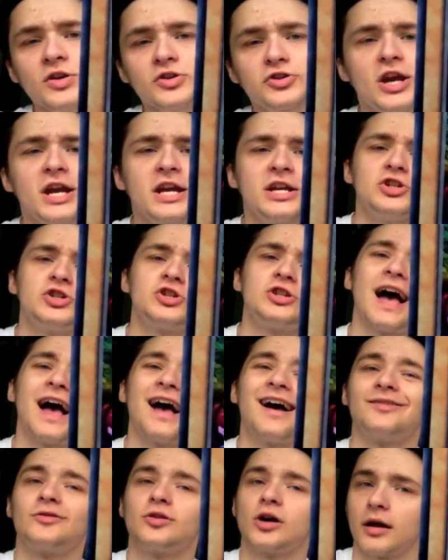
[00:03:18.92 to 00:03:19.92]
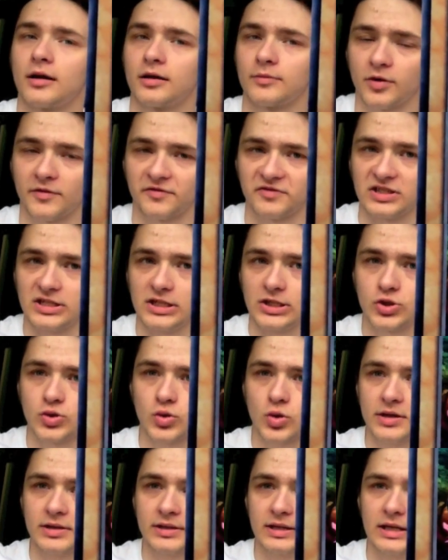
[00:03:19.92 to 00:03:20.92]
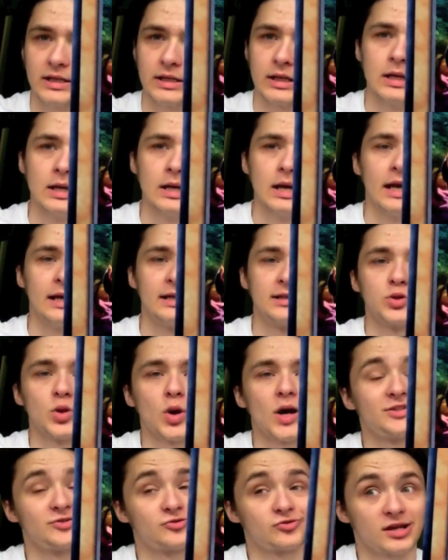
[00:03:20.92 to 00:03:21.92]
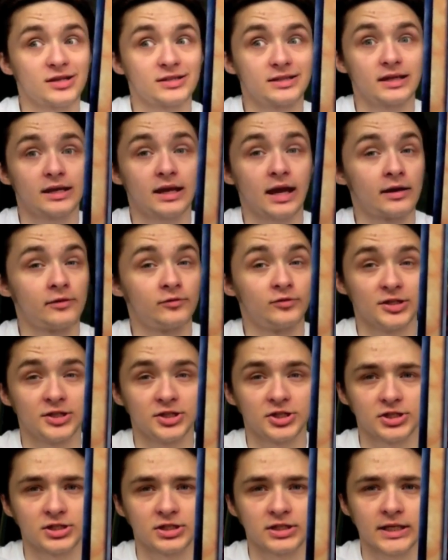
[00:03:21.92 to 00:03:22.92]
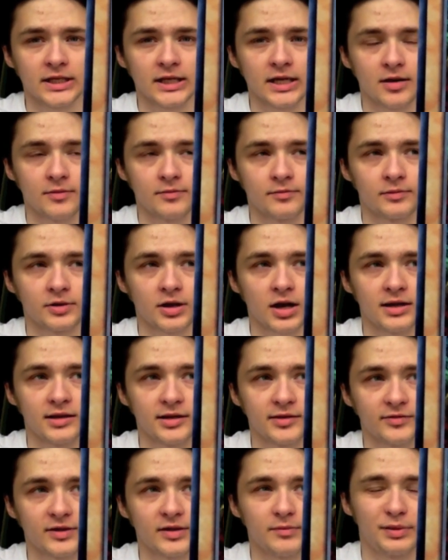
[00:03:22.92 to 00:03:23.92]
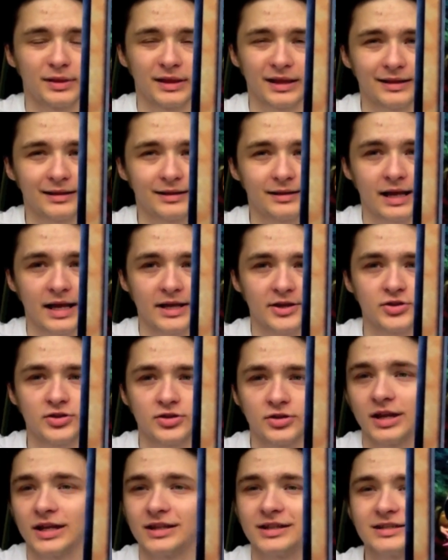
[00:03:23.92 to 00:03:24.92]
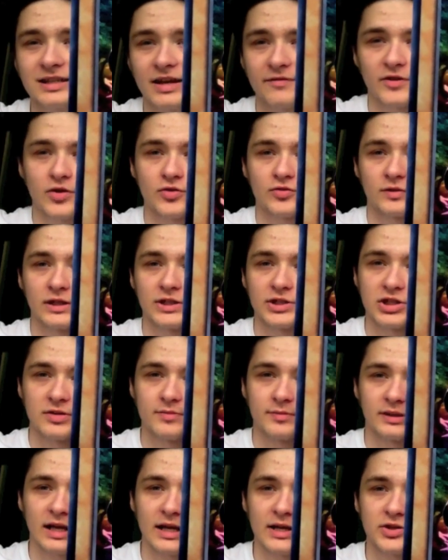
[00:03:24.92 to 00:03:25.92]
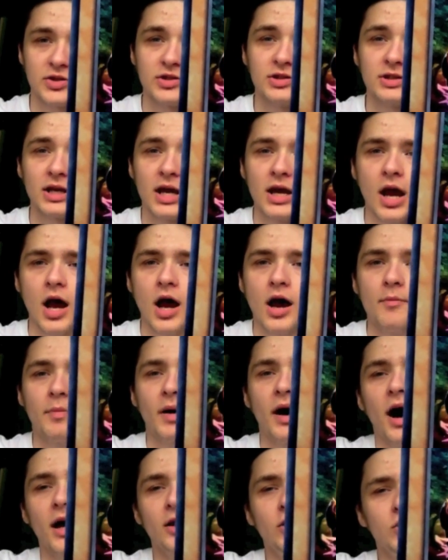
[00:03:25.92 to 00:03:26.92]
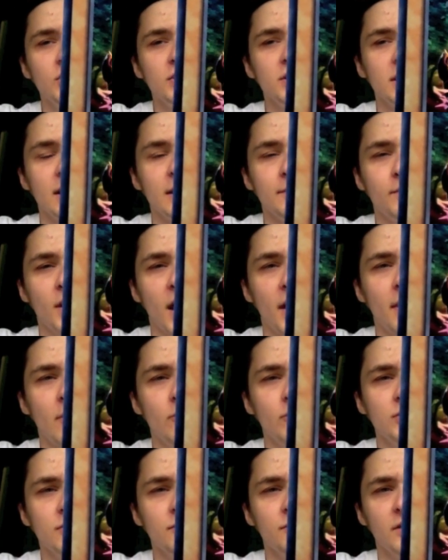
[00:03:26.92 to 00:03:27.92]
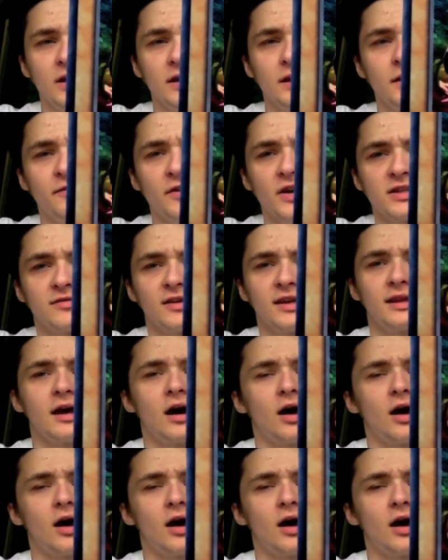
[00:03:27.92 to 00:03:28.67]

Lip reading: change that kind of Prophecy Destroyer did. It's not as drastic and religiously kind of implication. It does have those religious implications. But I looked at it, and that wasn't really the first thing